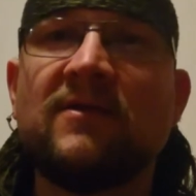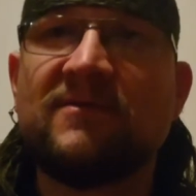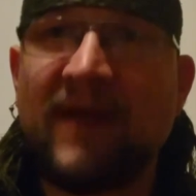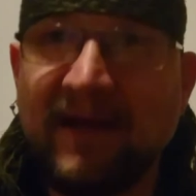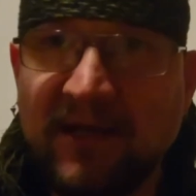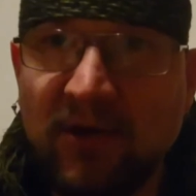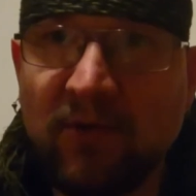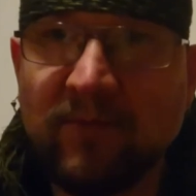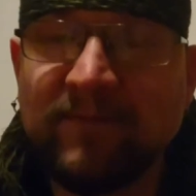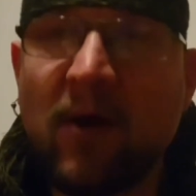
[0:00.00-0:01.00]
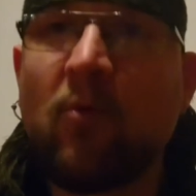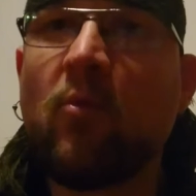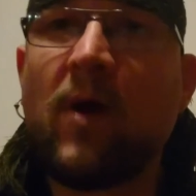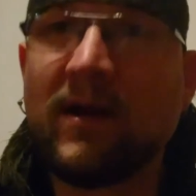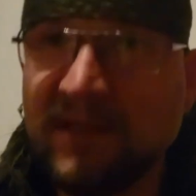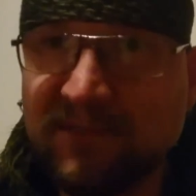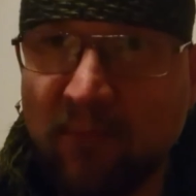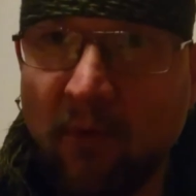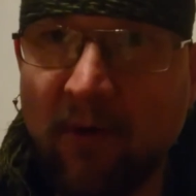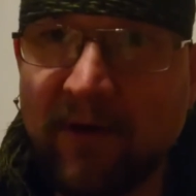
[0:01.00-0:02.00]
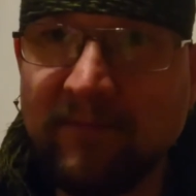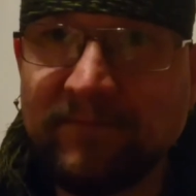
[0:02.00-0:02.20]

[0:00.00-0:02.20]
thank you once more.